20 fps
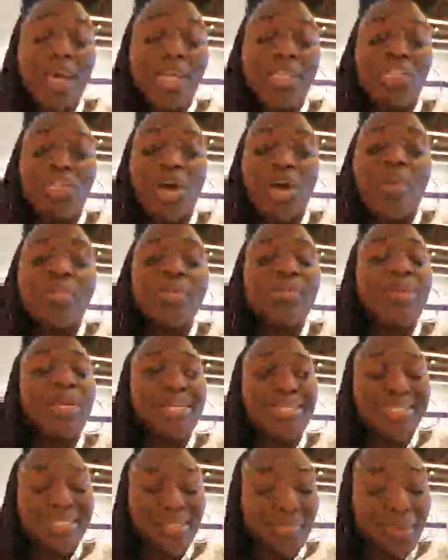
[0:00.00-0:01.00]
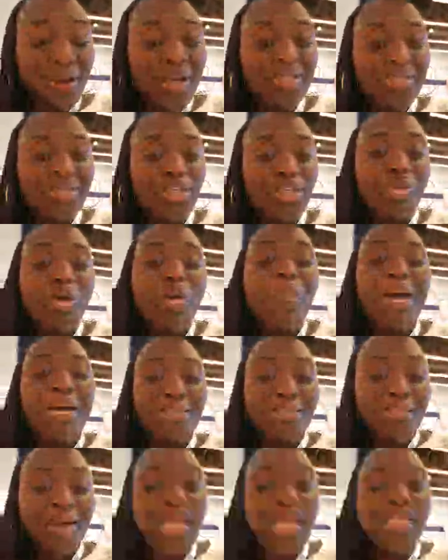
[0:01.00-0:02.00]
choosing the best jobs, being
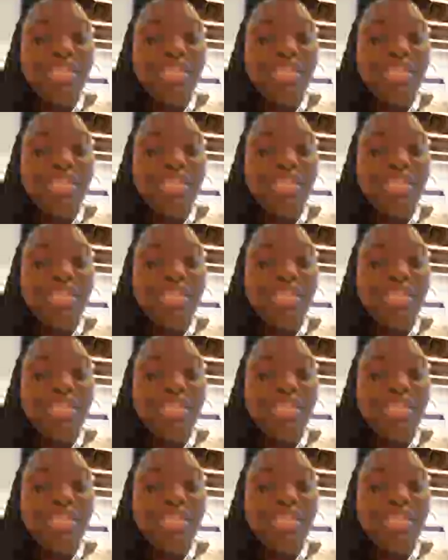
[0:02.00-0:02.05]
smart,